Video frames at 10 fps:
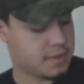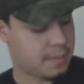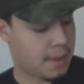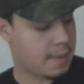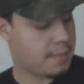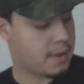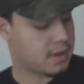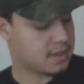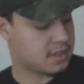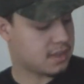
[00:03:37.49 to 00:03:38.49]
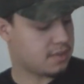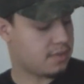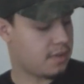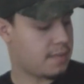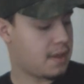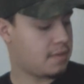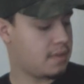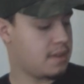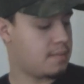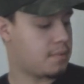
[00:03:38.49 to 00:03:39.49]
The bipod itself, I'm not
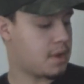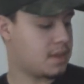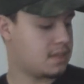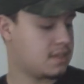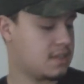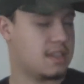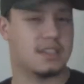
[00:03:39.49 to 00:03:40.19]
really impressed.